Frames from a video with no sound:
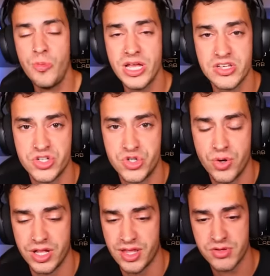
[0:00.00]
I hope you guys
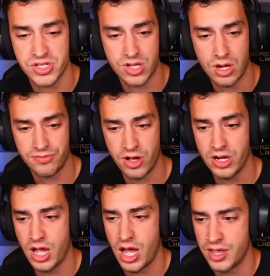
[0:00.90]
enjoyed it. That was a ton of
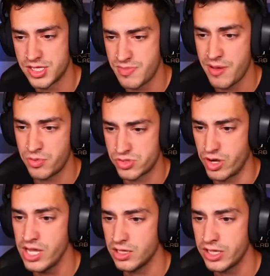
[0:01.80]
fun. This map was
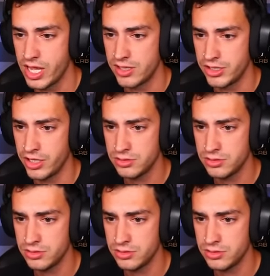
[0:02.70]
great. Look at it, you